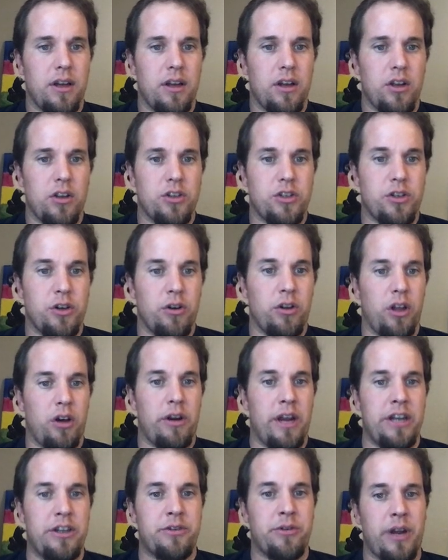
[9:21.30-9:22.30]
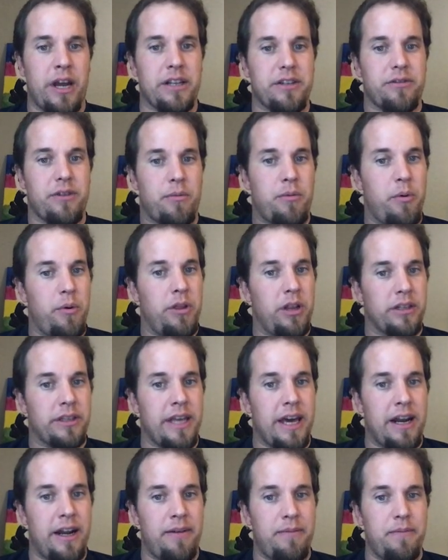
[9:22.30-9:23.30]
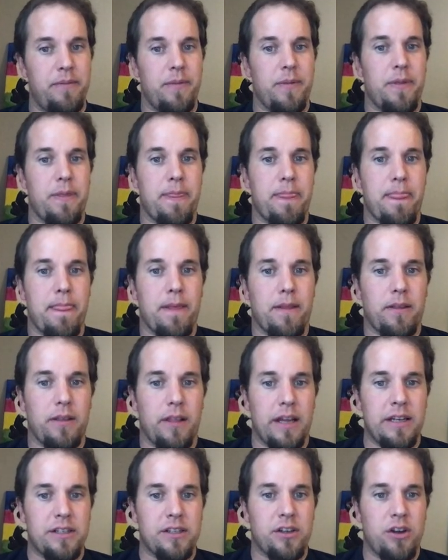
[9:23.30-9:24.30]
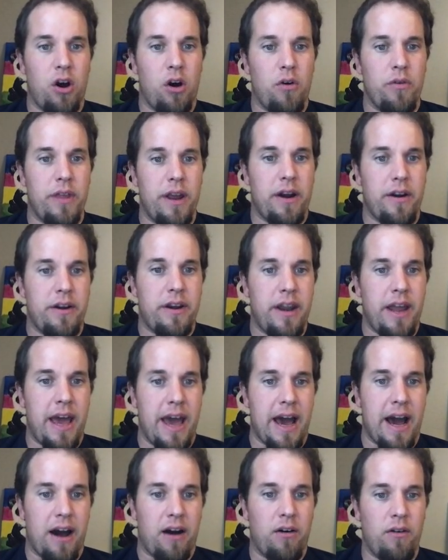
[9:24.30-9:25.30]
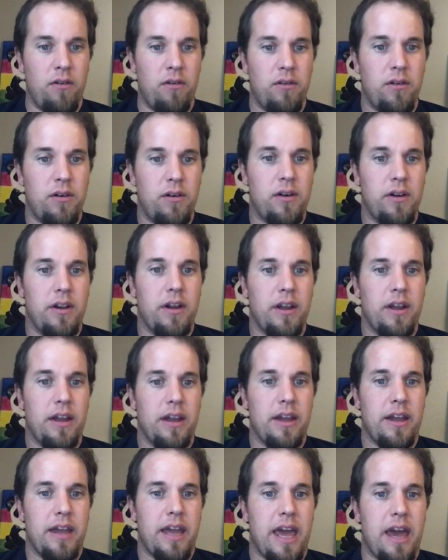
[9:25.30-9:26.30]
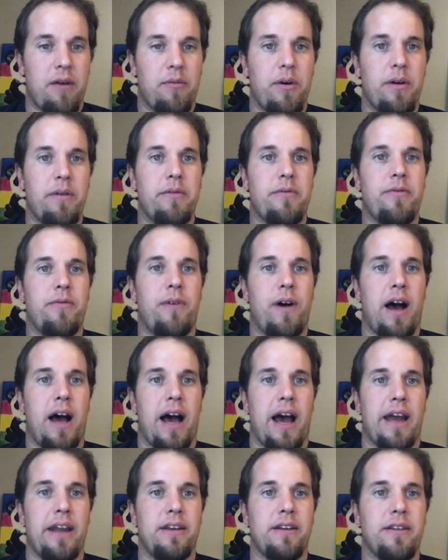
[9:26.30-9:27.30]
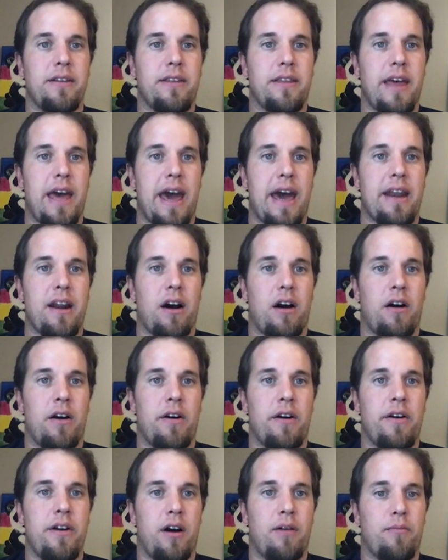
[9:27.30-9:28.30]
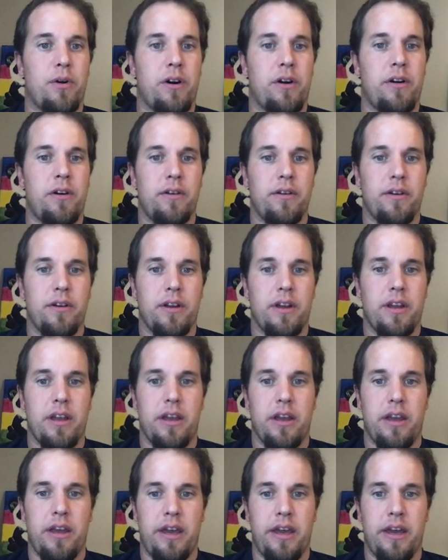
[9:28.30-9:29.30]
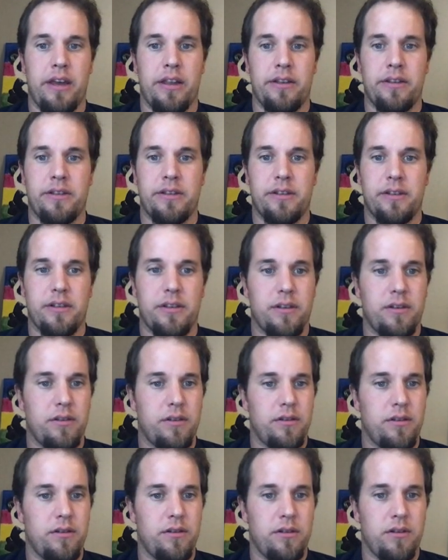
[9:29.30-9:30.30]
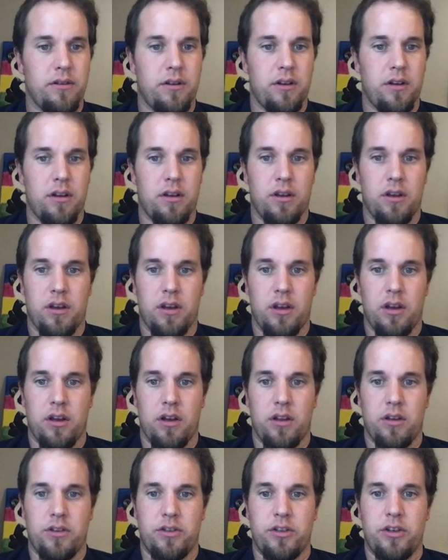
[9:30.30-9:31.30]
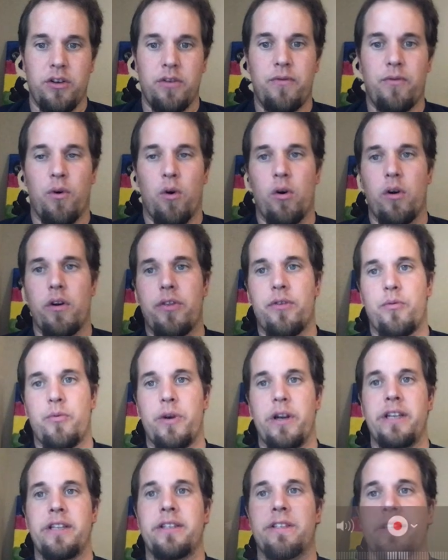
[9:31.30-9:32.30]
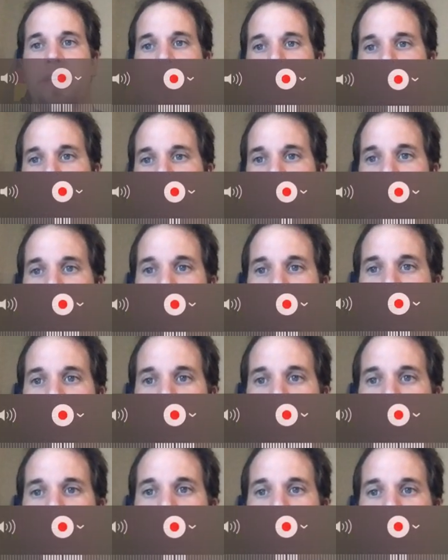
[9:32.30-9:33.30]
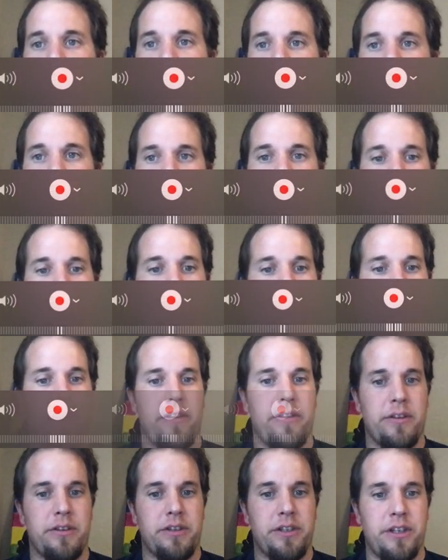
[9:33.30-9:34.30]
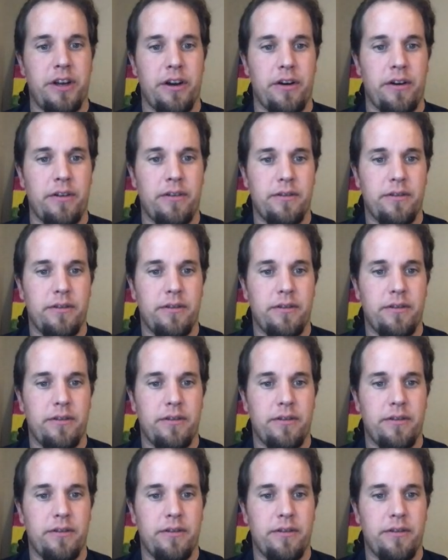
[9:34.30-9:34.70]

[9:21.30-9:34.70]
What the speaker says: Student loan interest, remember we looked that up? Let's go there now, and we would find that our number is 2436. That's how much interest we paid in this year.